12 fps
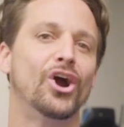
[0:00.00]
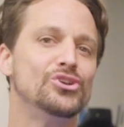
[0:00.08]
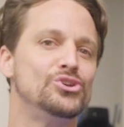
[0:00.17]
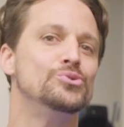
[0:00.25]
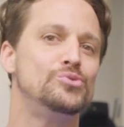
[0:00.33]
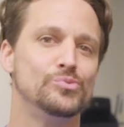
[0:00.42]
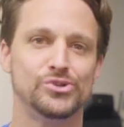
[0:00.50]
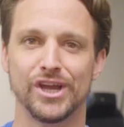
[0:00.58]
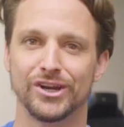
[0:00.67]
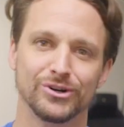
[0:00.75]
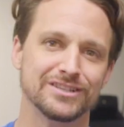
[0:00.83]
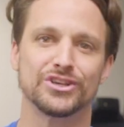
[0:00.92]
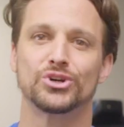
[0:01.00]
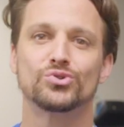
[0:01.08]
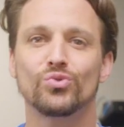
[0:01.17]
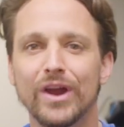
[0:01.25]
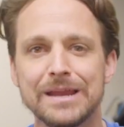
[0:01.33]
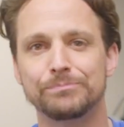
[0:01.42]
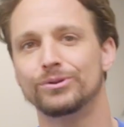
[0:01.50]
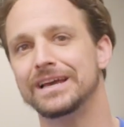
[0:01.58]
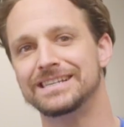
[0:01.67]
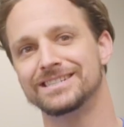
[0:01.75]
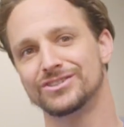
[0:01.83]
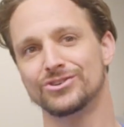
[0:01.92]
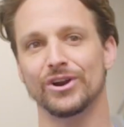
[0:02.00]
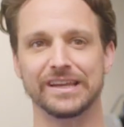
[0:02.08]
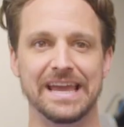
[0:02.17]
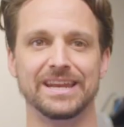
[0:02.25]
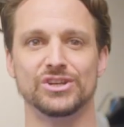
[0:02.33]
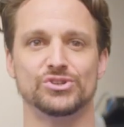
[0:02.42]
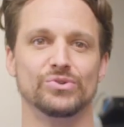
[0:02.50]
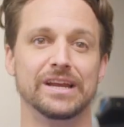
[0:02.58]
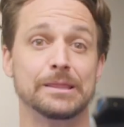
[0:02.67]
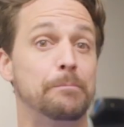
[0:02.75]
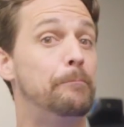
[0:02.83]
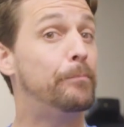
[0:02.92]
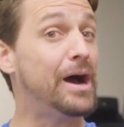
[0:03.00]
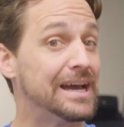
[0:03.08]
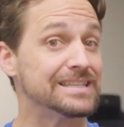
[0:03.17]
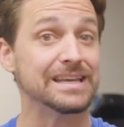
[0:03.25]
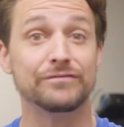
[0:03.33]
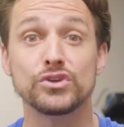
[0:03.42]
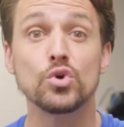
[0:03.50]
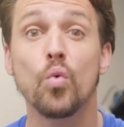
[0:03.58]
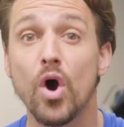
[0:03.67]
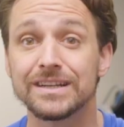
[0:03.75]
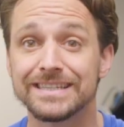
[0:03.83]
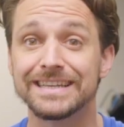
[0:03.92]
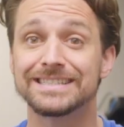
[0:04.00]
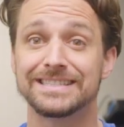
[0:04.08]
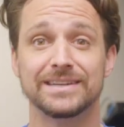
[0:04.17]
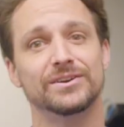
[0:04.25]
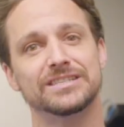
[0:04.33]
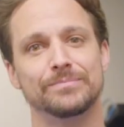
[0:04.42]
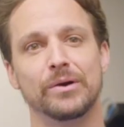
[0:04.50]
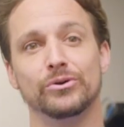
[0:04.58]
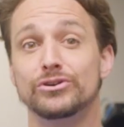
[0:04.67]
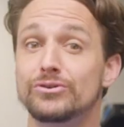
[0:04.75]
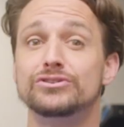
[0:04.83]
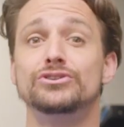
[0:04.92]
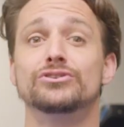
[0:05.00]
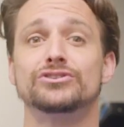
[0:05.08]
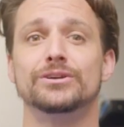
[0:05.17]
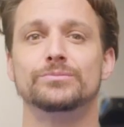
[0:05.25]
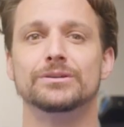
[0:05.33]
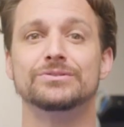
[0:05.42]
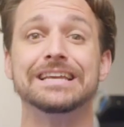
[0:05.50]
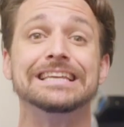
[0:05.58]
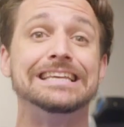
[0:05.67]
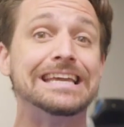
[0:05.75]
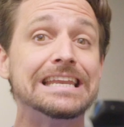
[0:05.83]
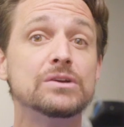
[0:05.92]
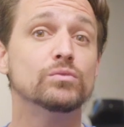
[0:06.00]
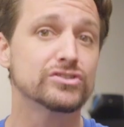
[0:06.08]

Our YouTube channel is a great place to start gaining strength, but if you want to get serious about reducing your symptoms and getting